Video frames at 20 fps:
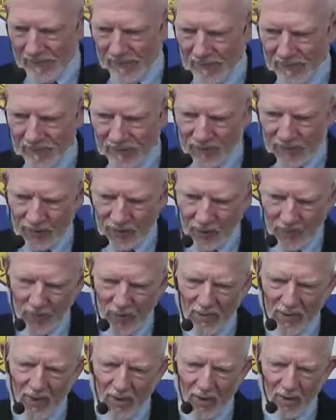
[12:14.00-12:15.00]
So
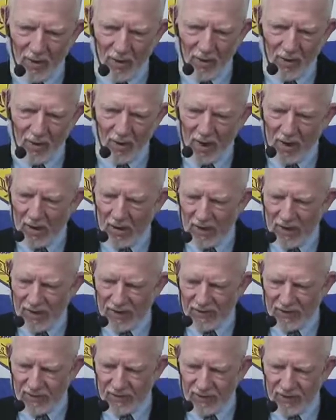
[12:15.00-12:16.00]
we've got to learn our
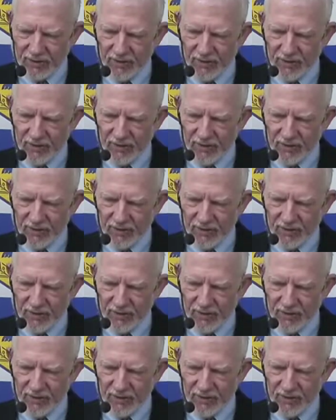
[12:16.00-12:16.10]
lessons